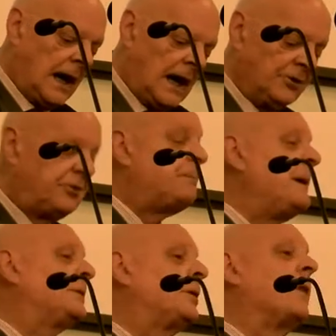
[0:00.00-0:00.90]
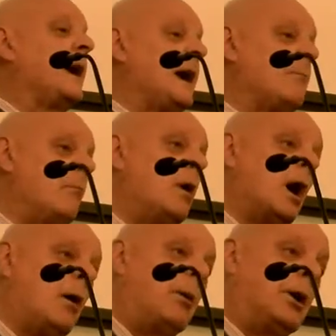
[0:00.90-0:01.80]
and speak to them
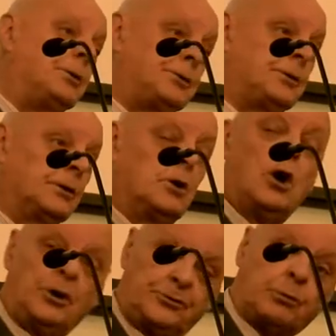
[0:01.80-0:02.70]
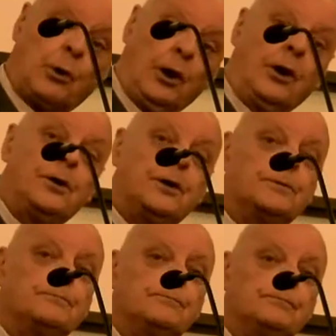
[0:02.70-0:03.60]
about God's
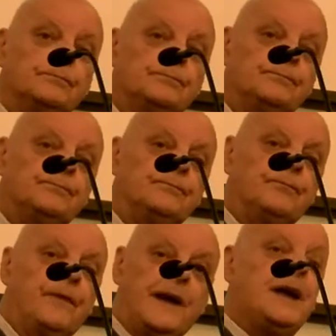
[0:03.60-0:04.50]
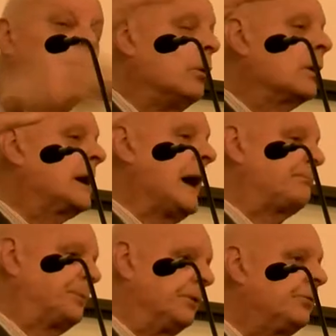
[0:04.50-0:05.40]
word, they who are
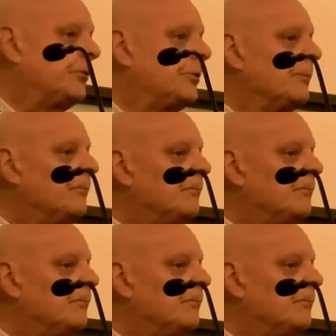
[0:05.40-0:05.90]
captives